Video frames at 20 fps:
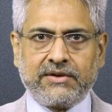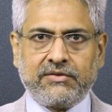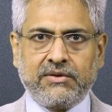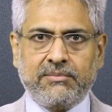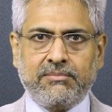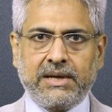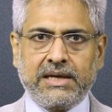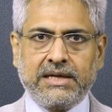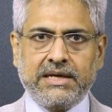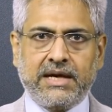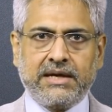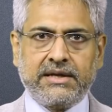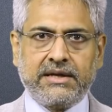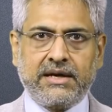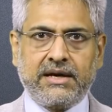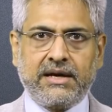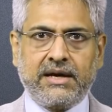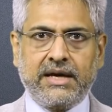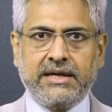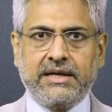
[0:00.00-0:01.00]
from
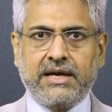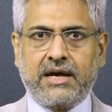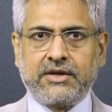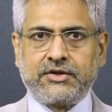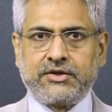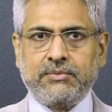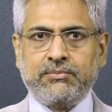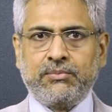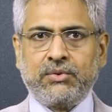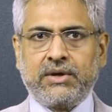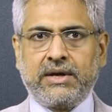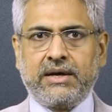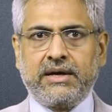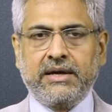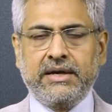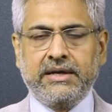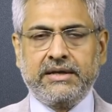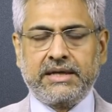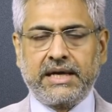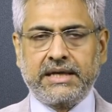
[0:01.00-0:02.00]
Malyana and
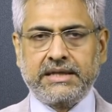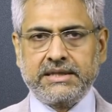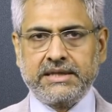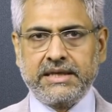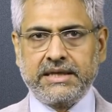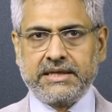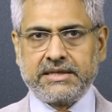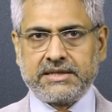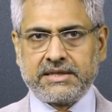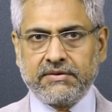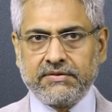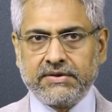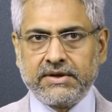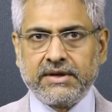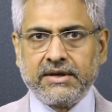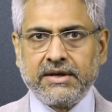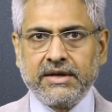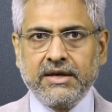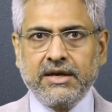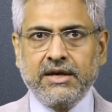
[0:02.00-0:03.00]
Hashimpura in
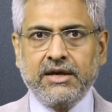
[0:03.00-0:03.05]
1987